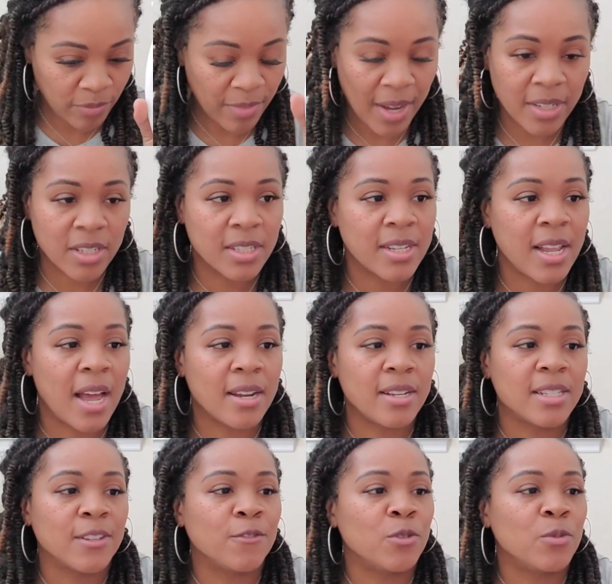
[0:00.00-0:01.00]
I just got
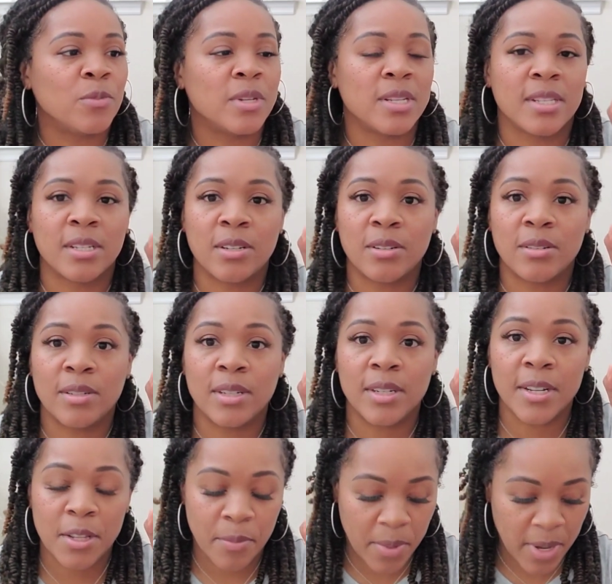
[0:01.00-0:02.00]
this a few months ago in
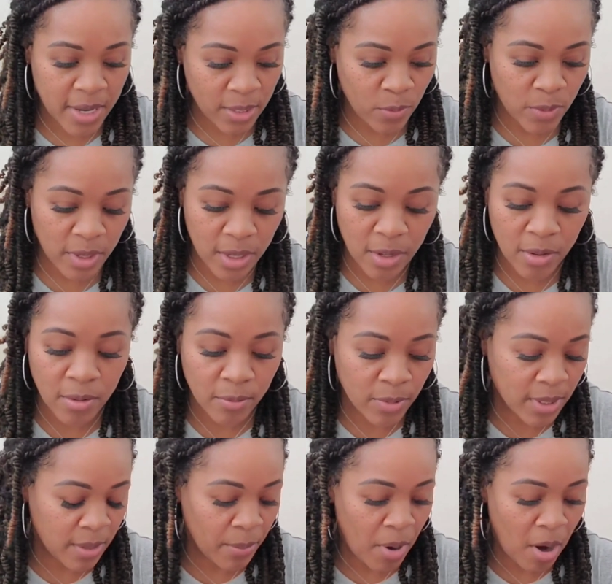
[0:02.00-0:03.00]
another box
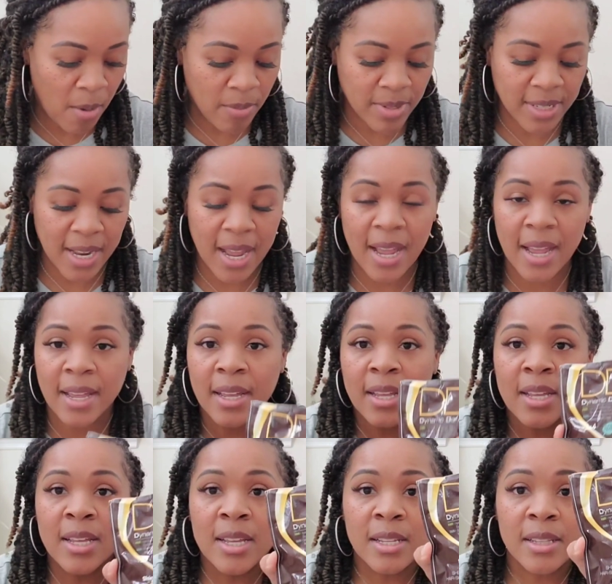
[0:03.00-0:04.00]
with the Palmer's line.
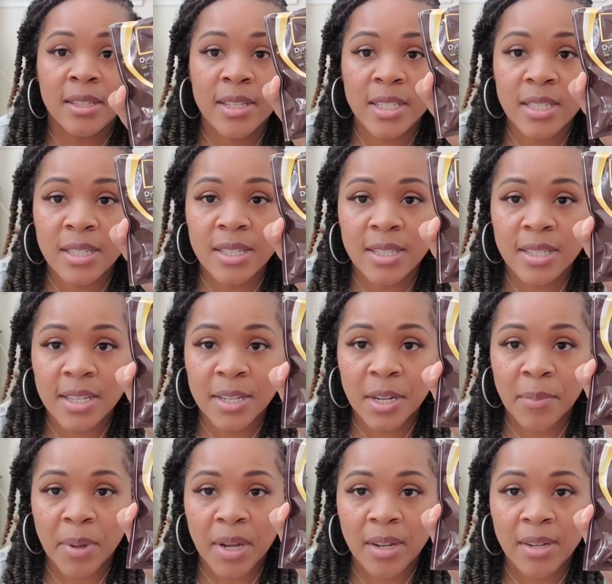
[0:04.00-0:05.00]
This is in
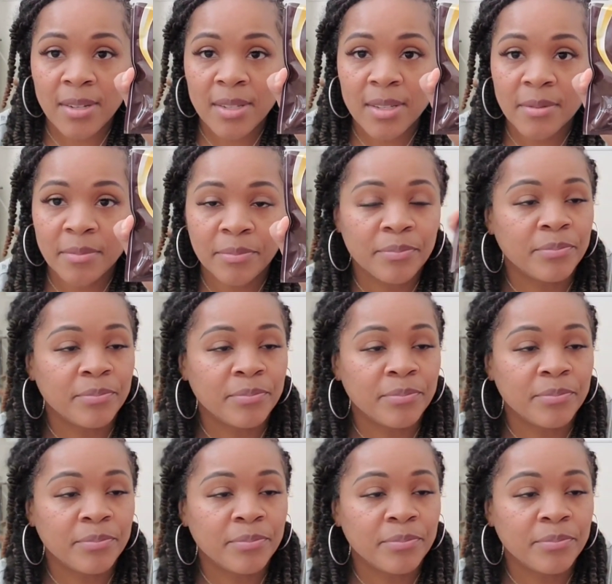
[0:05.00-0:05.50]
the box.